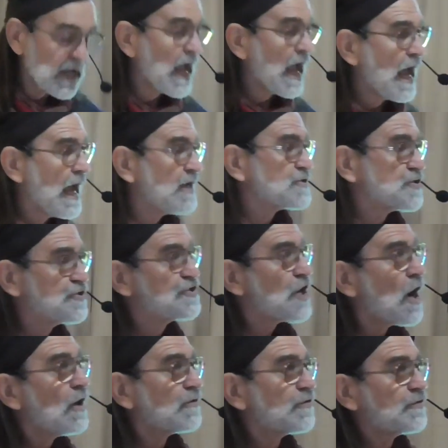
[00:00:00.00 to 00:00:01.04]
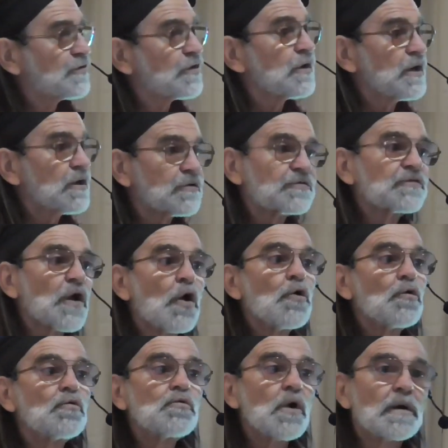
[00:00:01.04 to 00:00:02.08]
as just
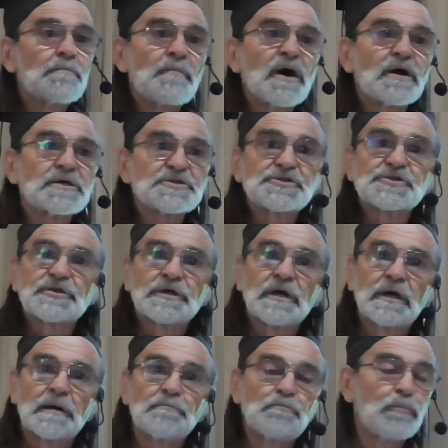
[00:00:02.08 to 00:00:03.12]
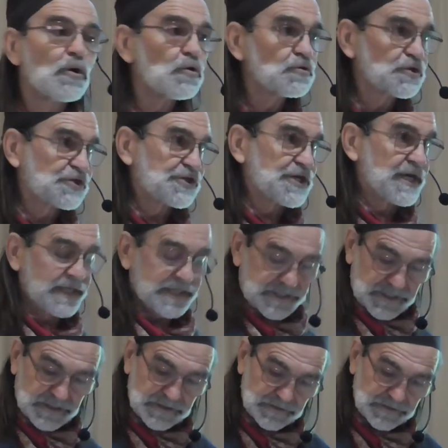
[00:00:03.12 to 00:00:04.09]
so much bullshit.